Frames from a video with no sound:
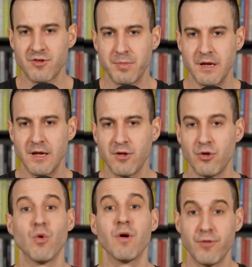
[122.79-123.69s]
to be
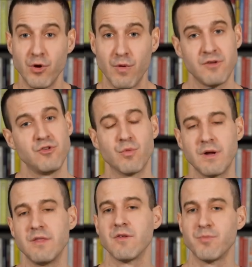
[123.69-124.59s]
your view as you
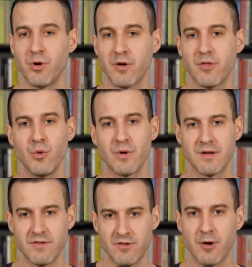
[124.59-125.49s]
read this book, that you would
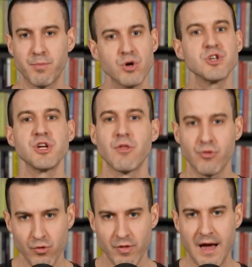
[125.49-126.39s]
consider pushing
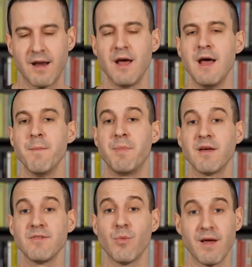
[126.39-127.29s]
through that.
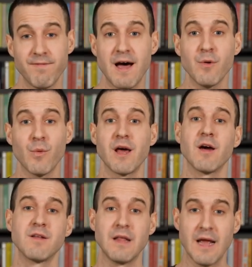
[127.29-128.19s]
Because what I found when I
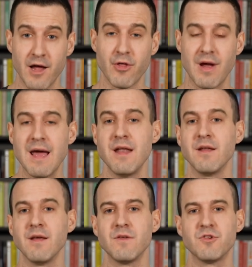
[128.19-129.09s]
got to the other
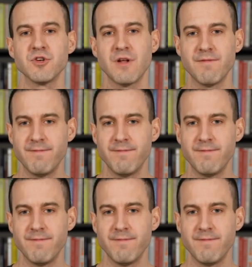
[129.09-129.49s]
end is just a